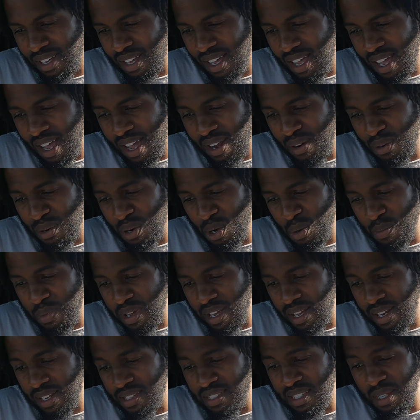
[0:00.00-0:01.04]
I don't know,
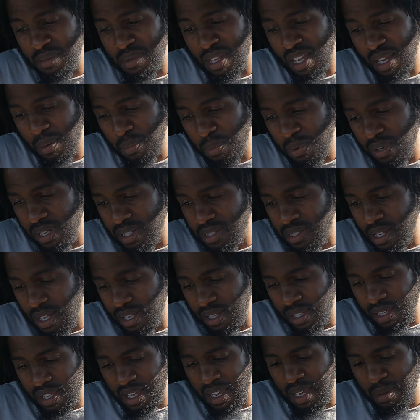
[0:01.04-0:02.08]
man. It seems like a pretty
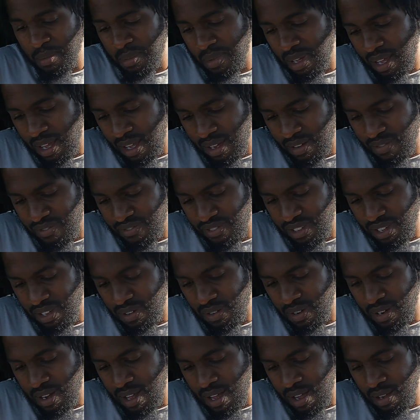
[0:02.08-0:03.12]
solid game. I'll
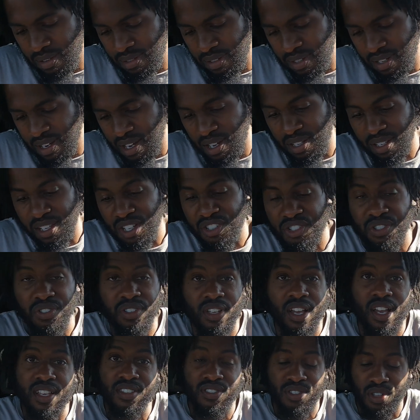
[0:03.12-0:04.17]
figure it out and I'll let you
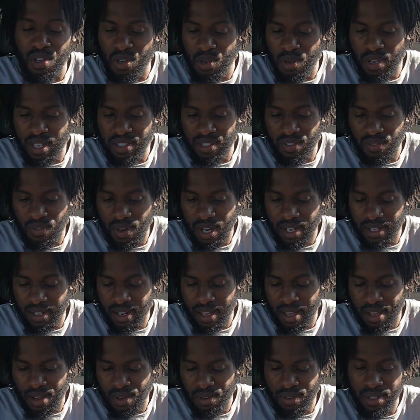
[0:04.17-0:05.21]
guys know. As of right
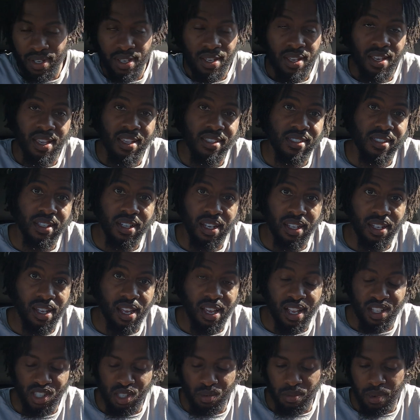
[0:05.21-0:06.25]
now, it's looking
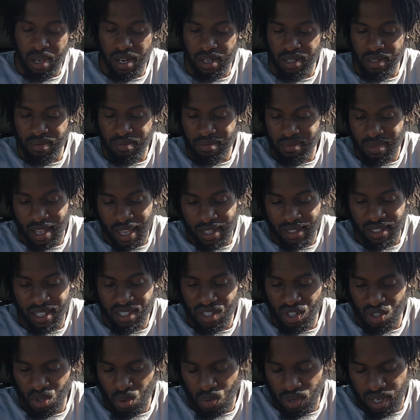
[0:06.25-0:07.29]
like it's about at
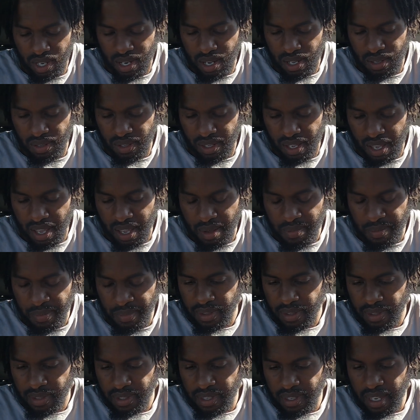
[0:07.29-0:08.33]
least a $20 game.
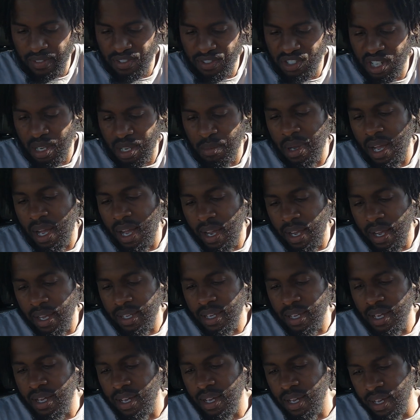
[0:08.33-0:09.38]
Def Jam
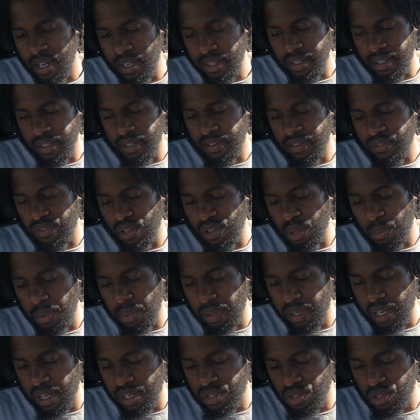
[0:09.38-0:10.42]
Icon for the
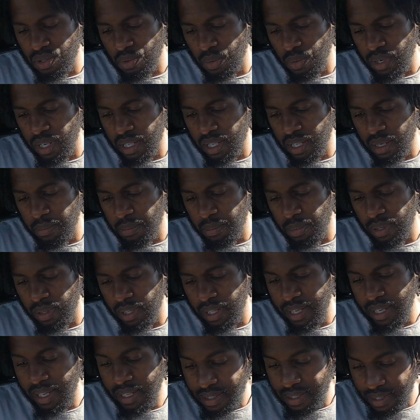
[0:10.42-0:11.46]
PS3
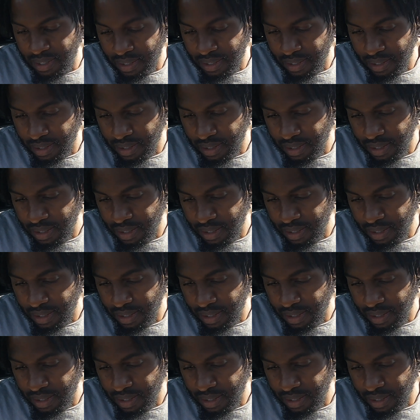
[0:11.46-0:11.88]
complete.